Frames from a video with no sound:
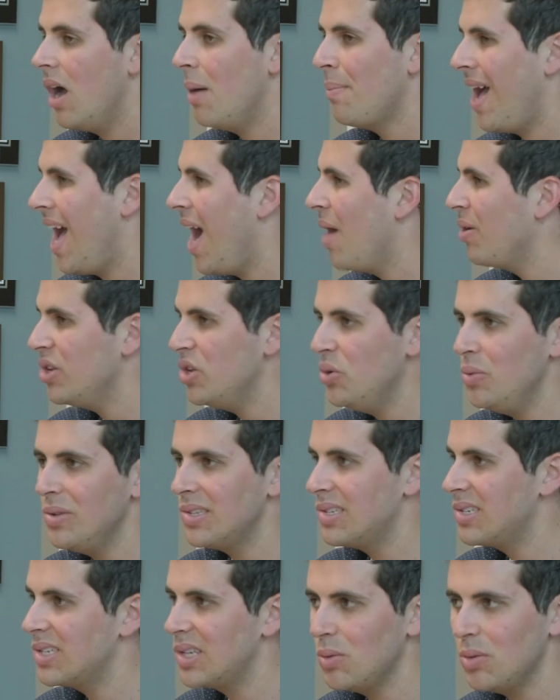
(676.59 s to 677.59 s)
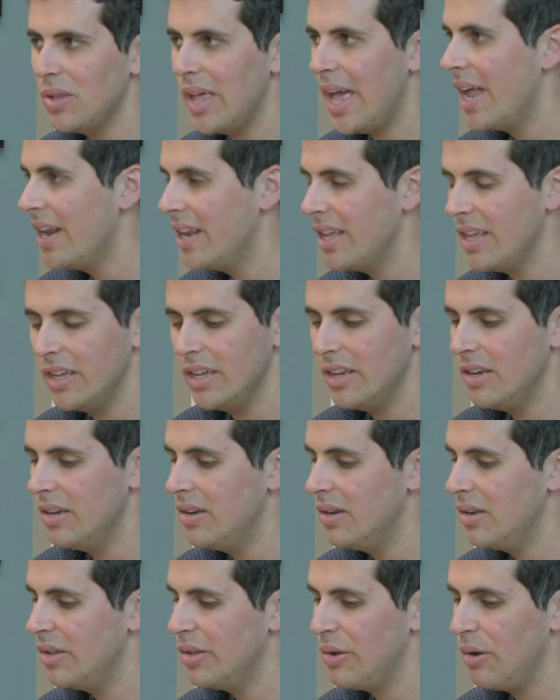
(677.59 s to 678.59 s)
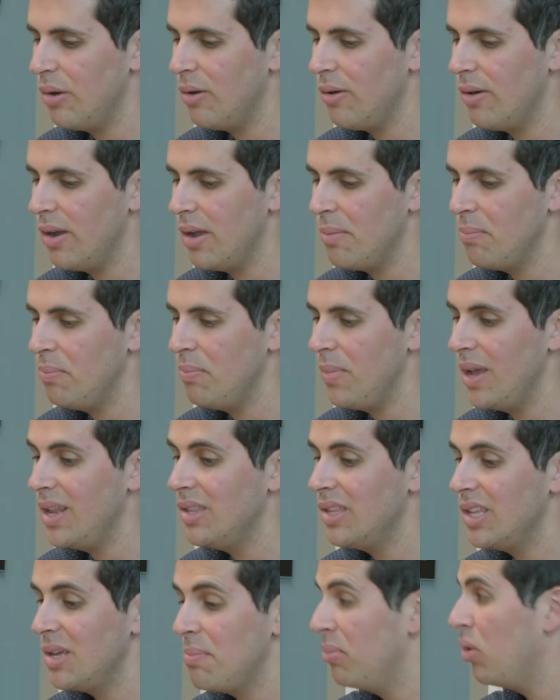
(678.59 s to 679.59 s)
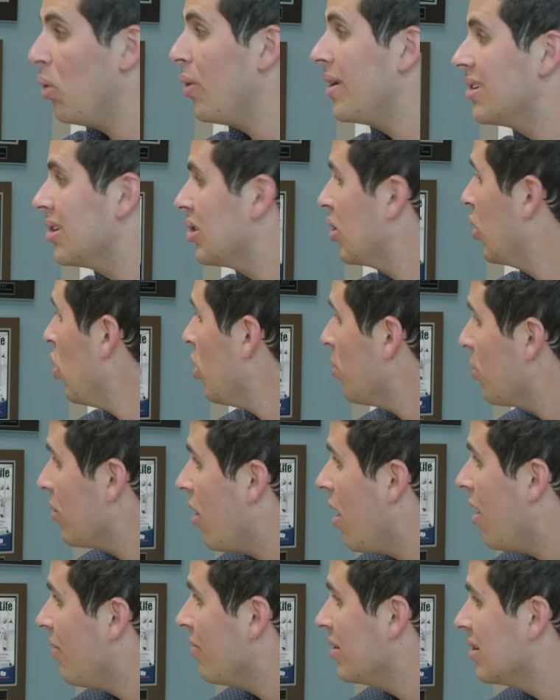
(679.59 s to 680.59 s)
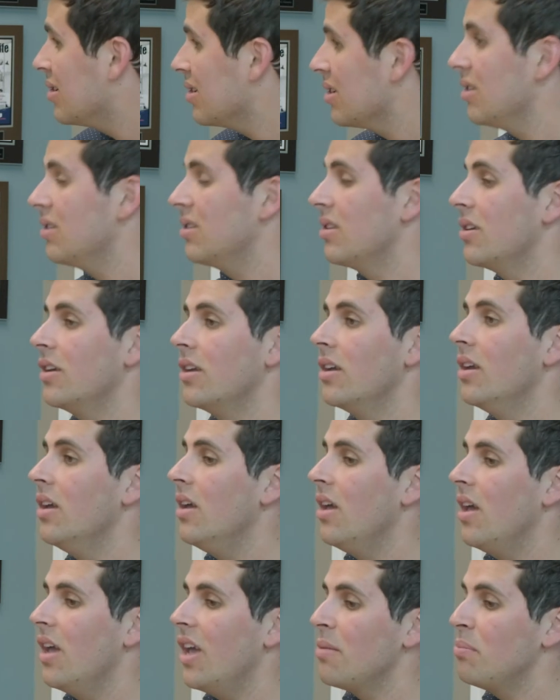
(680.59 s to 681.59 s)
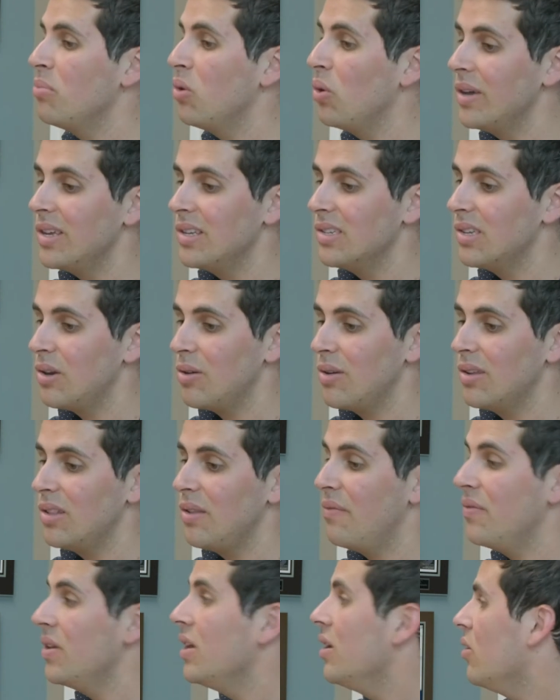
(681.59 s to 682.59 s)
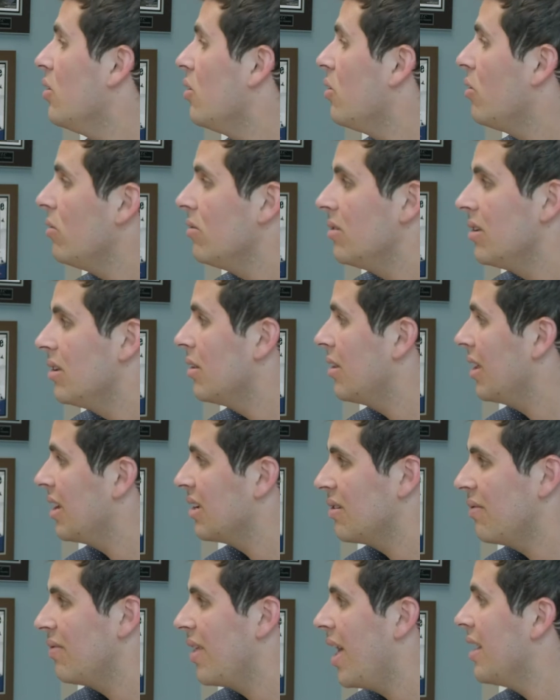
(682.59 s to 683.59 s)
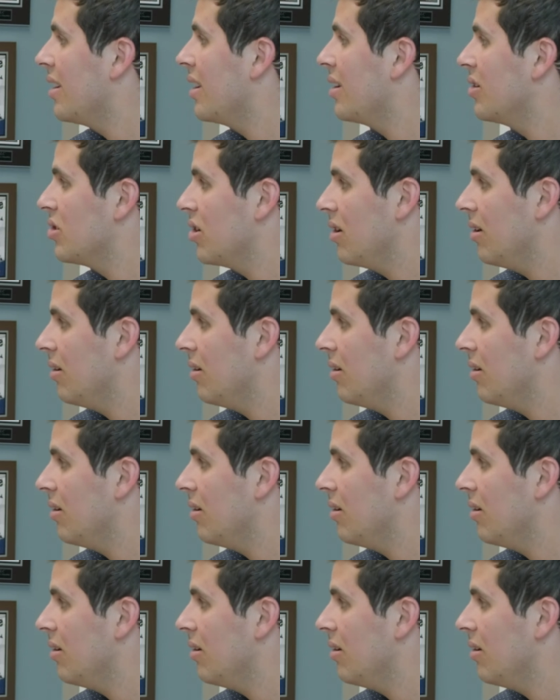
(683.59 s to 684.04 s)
how do you instill that in the employees at the corporate office and the employees that are in the field and things of that nature?